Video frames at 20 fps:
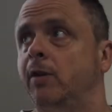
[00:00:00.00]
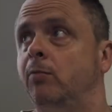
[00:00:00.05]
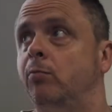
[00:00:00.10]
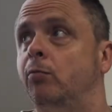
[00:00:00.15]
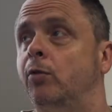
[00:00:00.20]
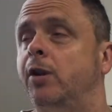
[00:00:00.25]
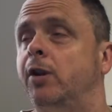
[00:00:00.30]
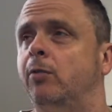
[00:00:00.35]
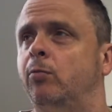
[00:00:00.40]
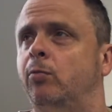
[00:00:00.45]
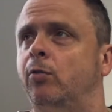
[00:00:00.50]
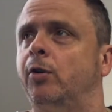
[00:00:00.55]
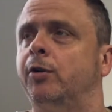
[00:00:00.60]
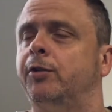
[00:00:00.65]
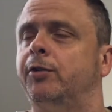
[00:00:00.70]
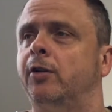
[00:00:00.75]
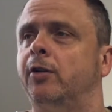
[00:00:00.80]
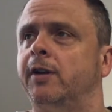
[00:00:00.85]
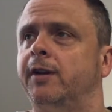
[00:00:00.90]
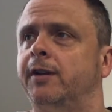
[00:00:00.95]
We would have
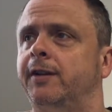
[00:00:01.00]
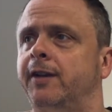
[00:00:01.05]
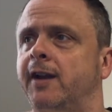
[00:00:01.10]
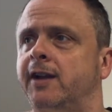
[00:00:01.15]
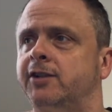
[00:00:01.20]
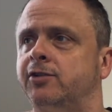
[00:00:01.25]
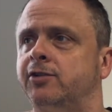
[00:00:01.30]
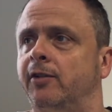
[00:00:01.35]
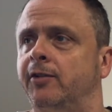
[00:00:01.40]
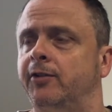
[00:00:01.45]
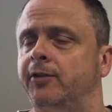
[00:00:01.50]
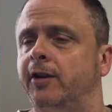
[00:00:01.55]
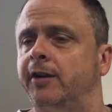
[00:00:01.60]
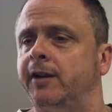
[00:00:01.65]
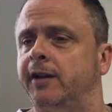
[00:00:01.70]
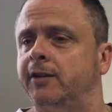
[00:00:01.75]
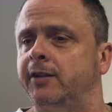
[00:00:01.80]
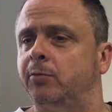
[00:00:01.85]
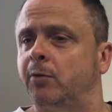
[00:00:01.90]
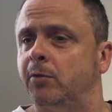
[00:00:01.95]
worked on international
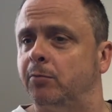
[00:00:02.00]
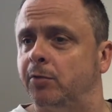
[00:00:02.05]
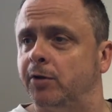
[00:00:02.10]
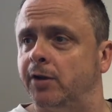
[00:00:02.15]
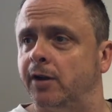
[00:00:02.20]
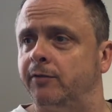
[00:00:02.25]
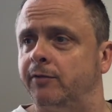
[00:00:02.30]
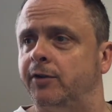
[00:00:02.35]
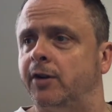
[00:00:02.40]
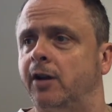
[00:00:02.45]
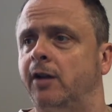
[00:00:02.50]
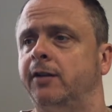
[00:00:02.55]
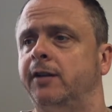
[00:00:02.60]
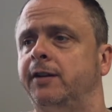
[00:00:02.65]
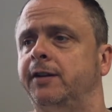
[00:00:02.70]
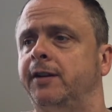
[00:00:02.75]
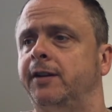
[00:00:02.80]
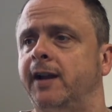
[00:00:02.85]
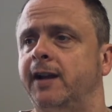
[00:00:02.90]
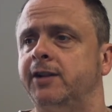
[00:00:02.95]
studies. We would have done
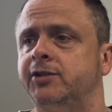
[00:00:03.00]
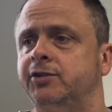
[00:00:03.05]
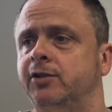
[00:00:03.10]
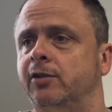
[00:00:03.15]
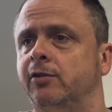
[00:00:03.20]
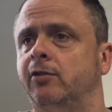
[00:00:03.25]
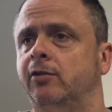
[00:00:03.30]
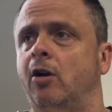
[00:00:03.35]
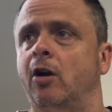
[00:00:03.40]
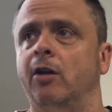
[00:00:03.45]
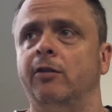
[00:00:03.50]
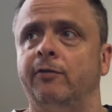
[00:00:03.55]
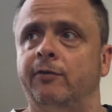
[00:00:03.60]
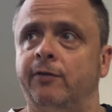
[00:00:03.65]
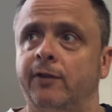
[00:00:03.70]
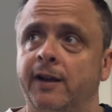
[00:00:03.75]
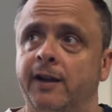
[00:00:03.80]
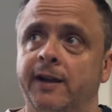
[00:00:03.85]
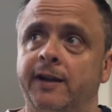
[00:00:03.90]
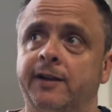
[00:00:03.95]
international
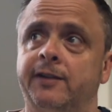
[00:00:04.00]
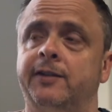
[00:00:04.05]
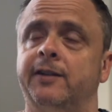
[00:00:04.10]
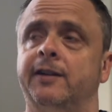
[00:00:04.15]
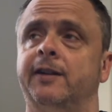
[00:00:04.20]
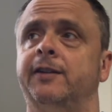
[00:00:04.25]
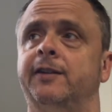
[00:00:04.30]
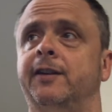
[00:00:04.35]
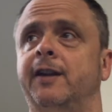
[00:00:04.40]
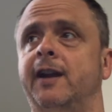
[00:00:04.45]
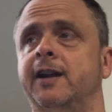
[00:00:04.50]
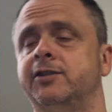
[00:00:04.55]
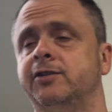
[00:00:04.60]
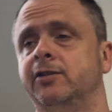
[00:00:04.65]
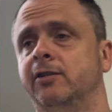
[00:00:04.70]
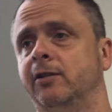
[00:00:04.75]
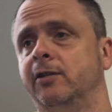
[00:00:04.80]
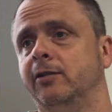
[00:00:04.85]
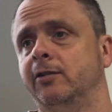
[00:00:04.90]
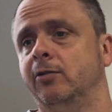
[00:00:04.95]
conflicts and
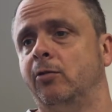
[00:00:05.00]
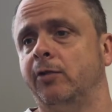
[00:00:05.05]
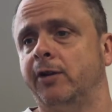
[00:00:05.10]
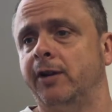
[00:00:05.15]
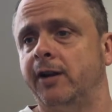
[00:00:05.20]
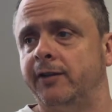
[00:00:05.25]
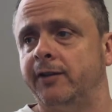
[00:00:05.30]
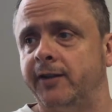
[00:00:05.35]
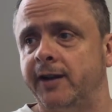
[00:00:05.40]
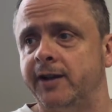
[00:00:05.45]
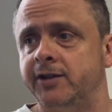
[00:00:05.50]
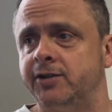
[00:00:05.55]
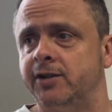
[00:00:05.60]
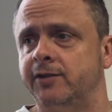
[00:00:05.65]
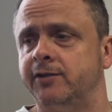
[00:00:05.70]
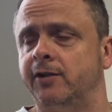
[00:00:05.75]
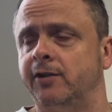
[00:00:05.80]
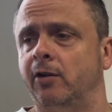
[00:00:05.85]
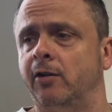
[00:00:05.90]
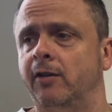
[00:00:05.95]
international
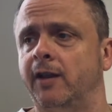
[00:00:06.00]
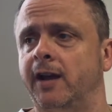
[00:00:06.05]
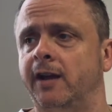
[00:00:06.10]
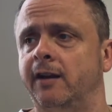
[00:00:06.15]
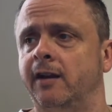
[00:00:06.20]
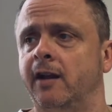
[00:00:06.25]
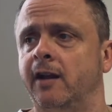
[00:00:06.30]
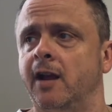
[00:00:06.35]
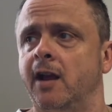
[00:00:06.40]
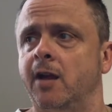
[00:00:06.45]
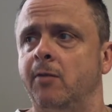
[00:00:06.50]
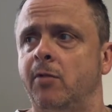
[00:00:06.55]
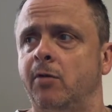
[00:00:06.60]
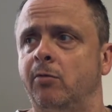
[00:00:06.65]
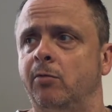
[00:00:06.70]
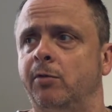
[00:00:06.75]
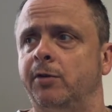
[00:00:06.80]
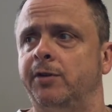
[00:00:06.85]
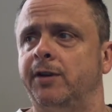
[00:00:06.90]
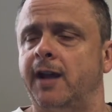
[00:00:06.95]
organizations and all that,
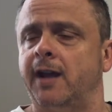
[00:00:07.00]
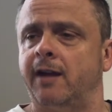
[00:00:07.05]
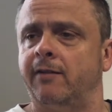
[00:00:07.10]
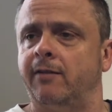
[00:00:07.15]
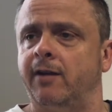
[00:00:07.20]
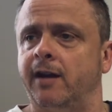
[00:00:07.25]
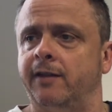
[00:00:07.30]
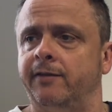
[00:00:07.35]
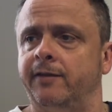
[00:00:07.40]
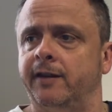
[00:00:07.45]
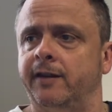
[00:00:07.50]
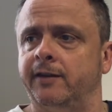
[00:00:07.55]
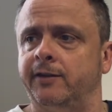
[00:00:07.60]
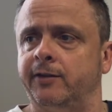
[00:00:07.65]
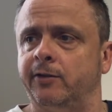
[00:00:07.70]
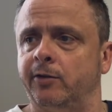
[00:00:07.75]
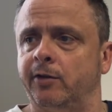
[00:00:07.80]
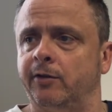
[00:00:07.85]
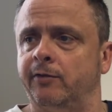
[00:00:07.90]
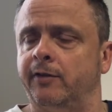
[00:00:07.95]
but we wouldn't have had the
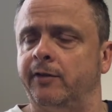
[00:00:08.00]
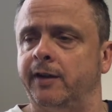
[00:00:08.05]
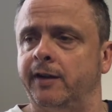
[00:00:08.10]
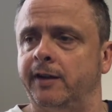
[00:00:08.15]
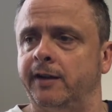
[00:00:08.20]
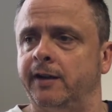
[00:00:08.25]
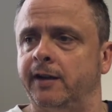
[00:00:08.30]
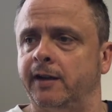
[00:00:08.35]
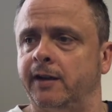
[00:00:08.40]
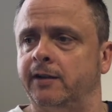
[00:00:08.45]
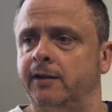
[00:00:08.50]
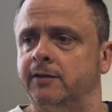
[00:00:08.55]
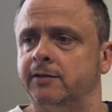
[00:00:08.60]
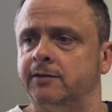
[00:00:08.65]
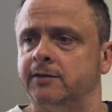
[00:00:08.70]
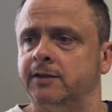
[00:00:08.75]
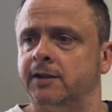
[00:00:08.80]
sort of the